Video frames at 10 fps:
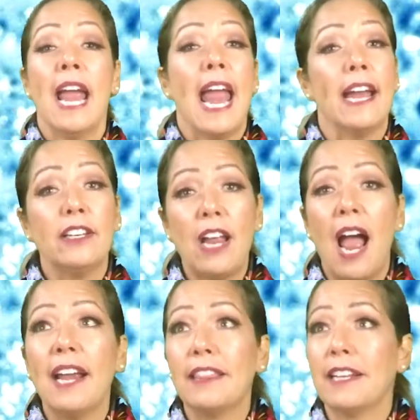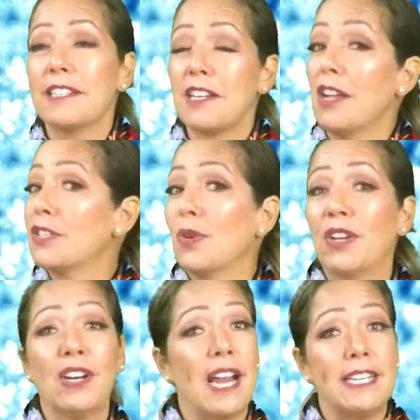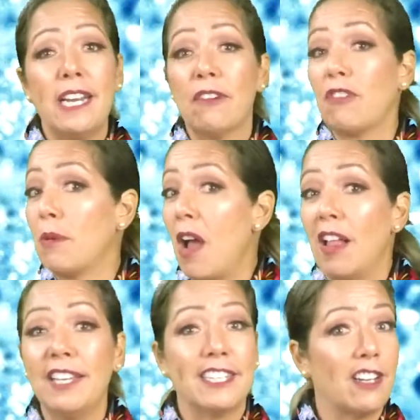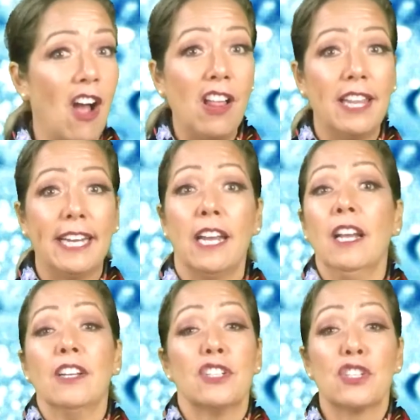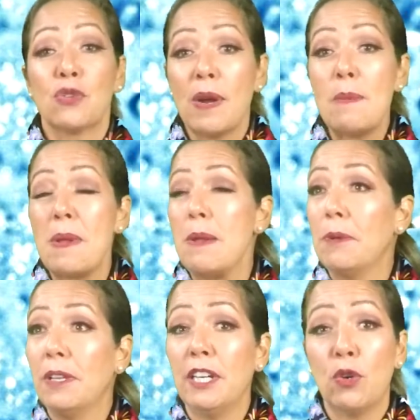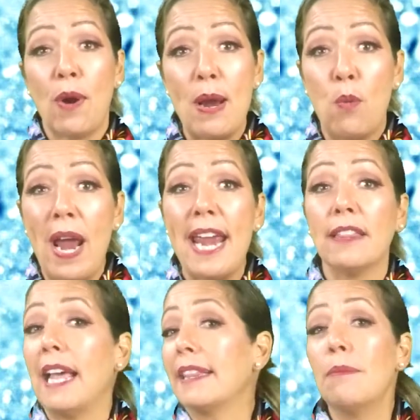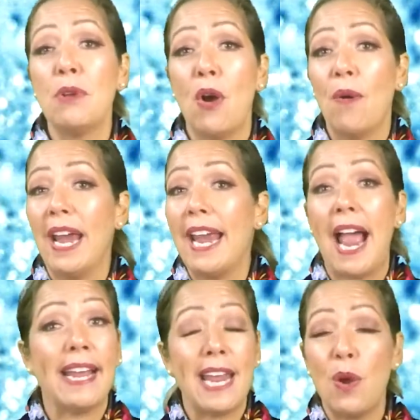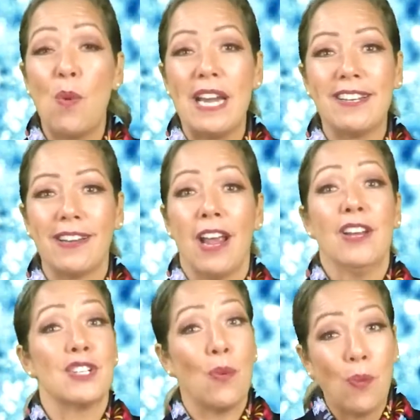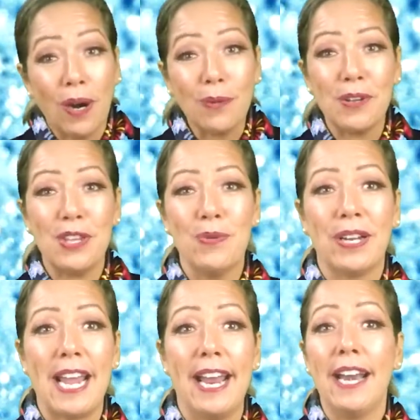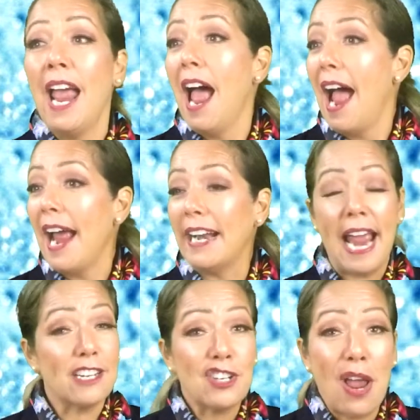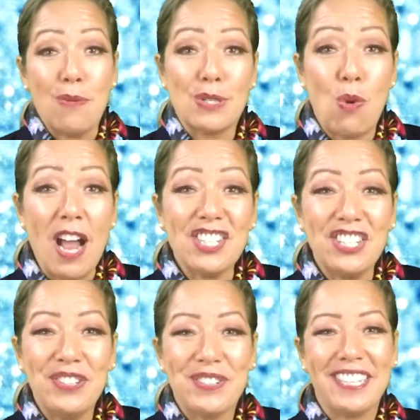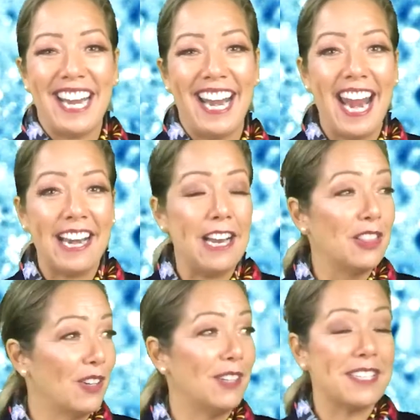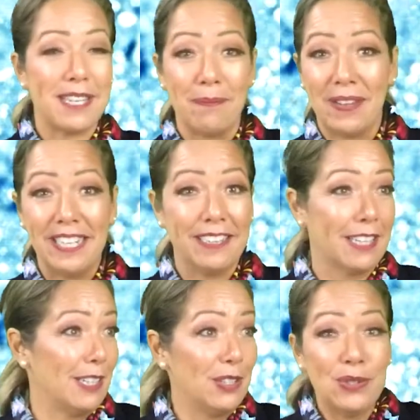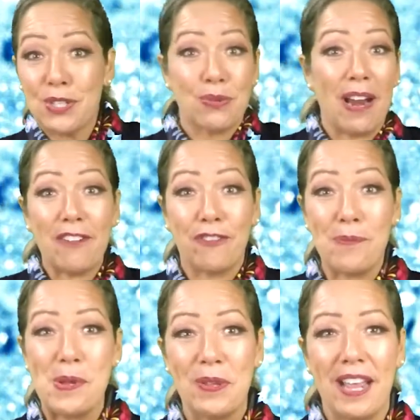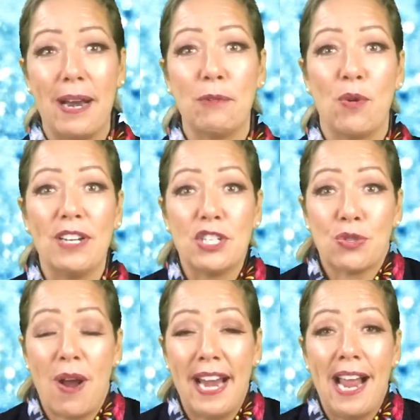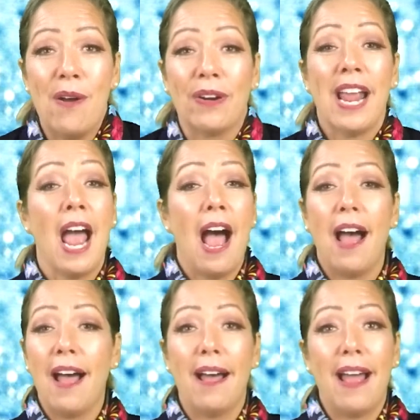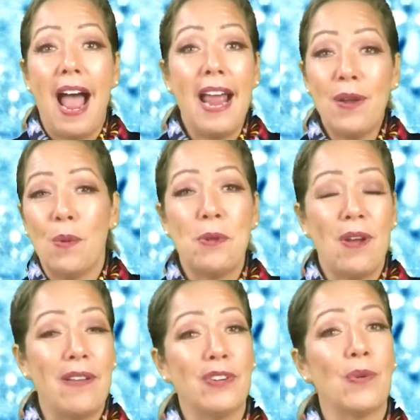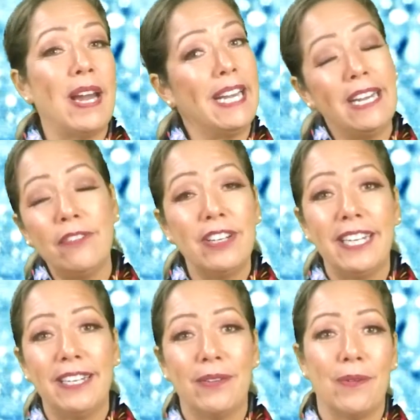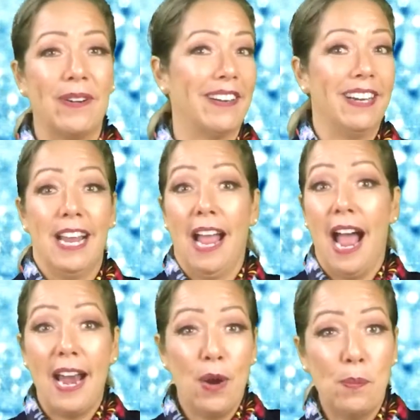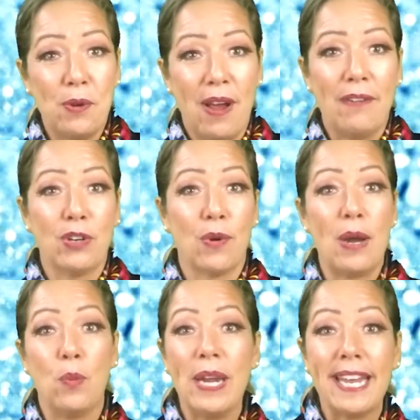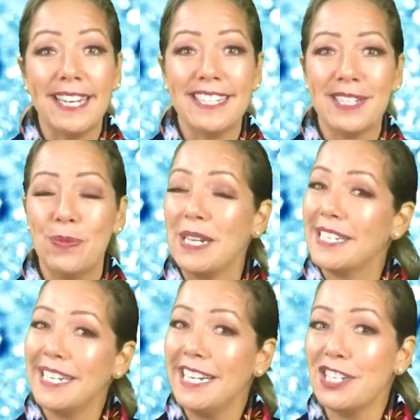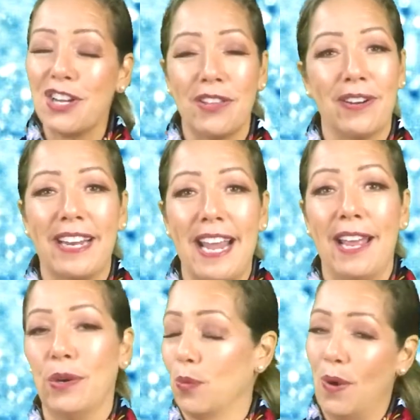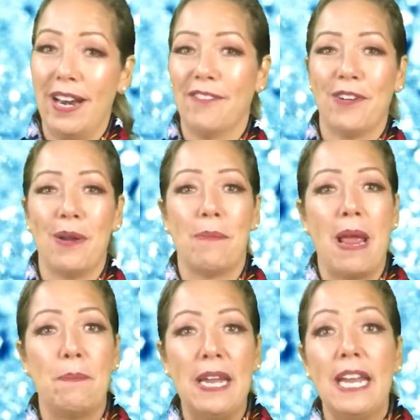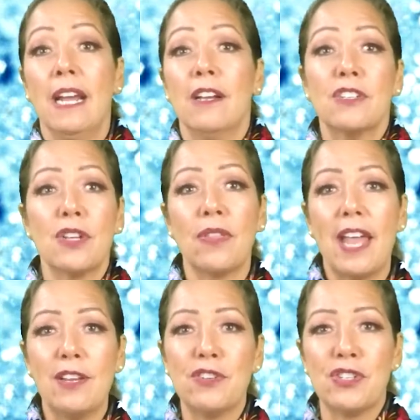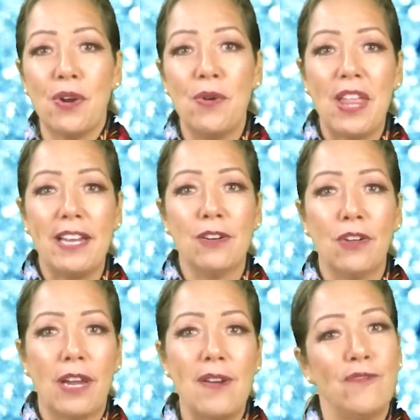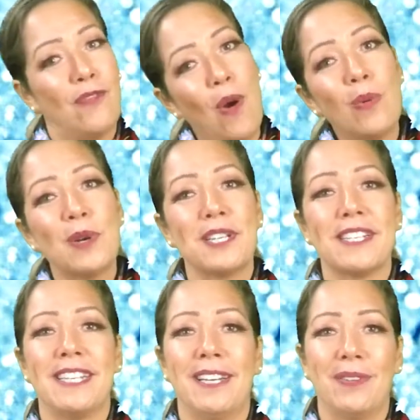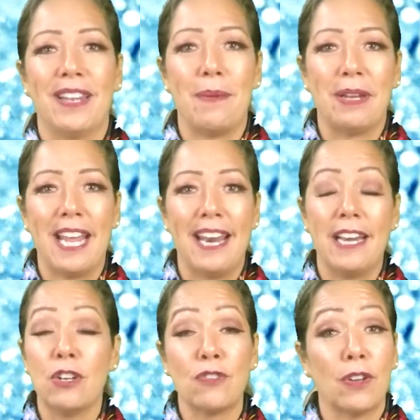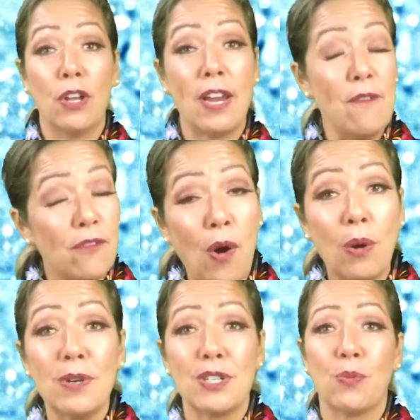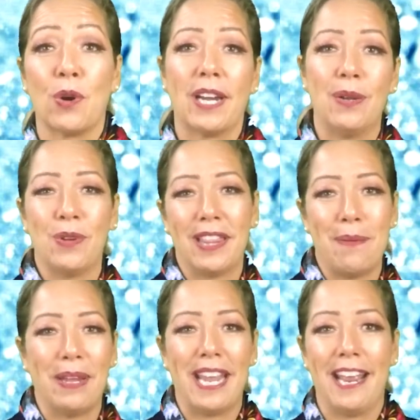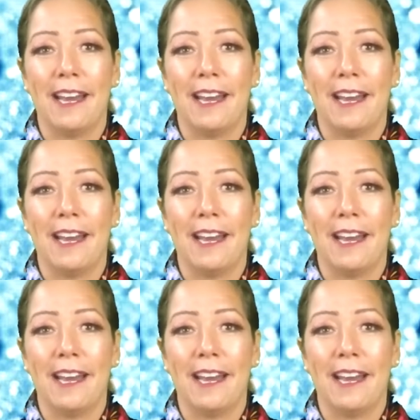And I think it's also a good idea from colleague to colleague to treat people in a great way. Let them know, hey, I can't wait to work with you again. And actually I was watching you today and I learned a little new trick from you that I'm going to try out. I hope you have a great evening, or I hope you have a great weekend until we see each other again, or whatever it might be, so that you show that you're looking forward to seeing them again and you're looking forward to working with them again.